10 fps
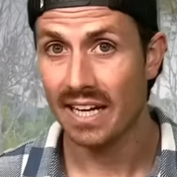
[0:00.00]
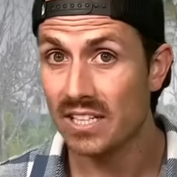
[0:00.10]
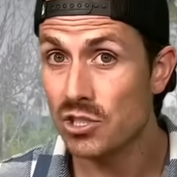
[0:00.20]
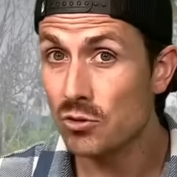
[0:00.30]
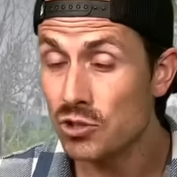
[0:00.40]

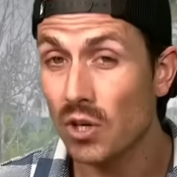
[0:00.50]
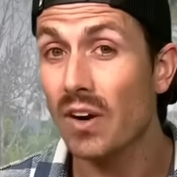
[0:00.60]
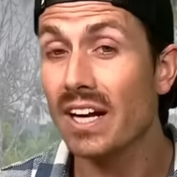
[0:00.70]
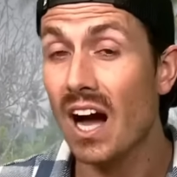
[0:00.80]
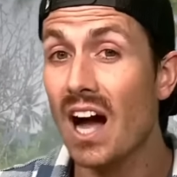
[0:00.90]
And so
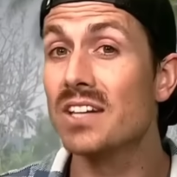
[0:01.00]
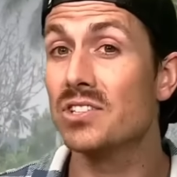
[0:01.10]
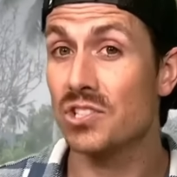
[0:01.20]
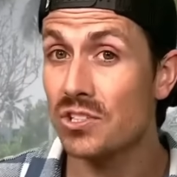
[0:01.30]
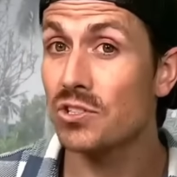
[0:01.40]
during
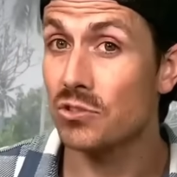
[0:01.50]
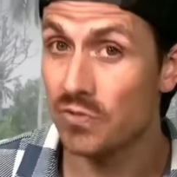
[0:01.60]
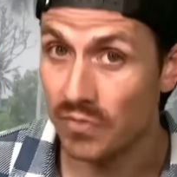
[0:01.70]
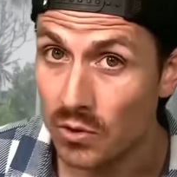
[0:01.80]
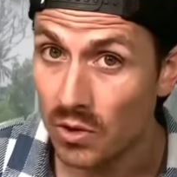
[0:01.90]
An's
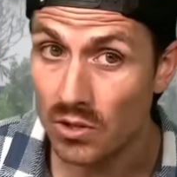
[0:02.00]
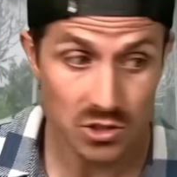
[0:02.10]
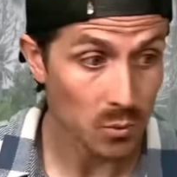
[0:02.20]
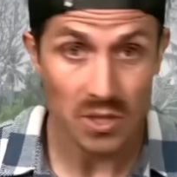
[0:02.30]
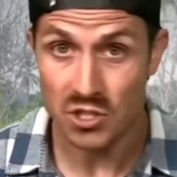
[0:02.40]
sister's funeral,
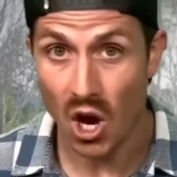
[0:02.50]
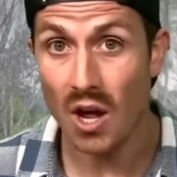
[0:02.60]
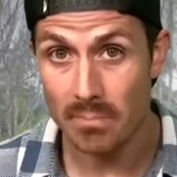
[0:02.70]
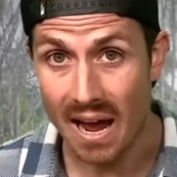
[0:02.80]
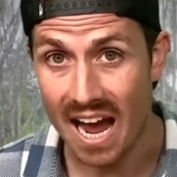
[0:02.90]
so when
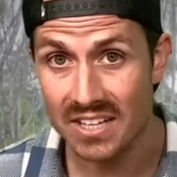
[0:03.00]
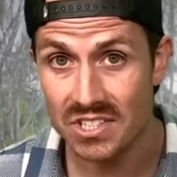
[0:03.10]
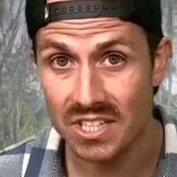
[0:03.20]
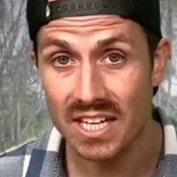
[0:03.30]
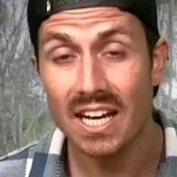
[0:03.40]
Ton
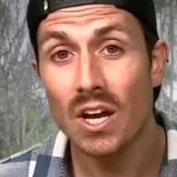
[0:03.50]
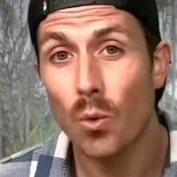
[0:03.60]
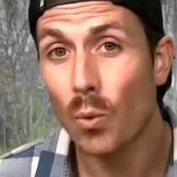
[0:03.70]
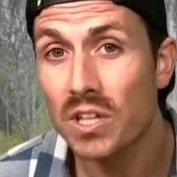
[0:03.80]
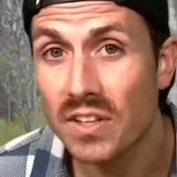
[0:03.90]
passed,
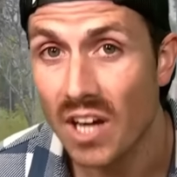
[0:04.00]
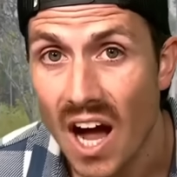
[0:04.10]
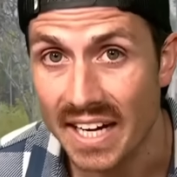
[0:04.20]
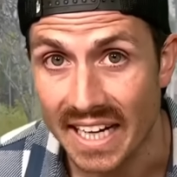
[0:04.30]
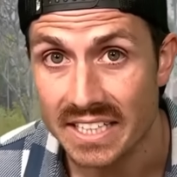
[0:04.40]
what do you think
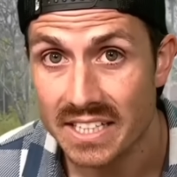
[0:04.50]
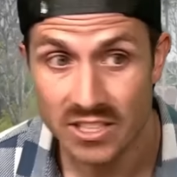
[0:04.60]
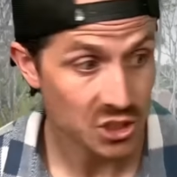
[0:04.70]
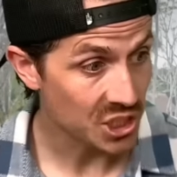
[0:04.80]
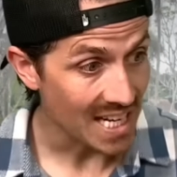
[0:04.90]
An ate?
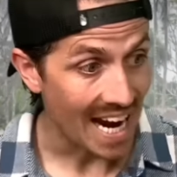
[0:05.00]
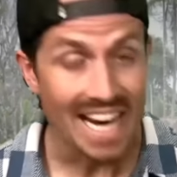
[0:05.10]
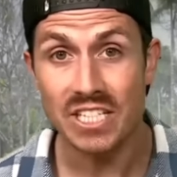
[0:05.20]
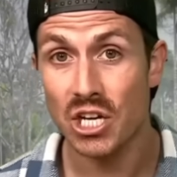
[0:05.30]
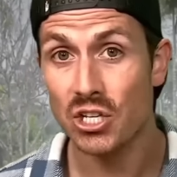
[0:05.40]
She
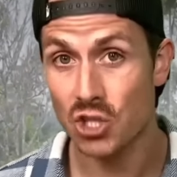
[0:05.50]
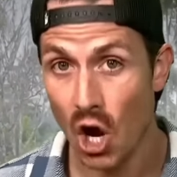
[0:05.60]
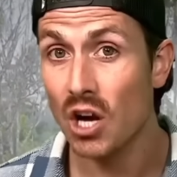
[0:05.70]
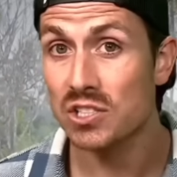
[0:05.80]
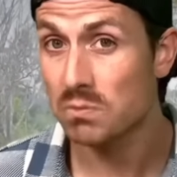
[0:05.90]
ate
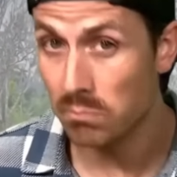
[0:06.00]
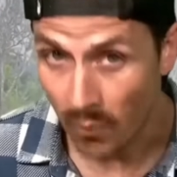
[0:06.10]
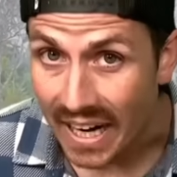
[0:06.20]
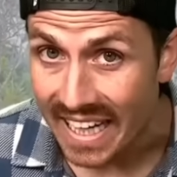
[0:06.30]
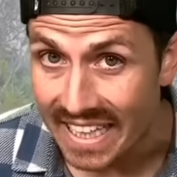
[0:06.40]
Ton's brain.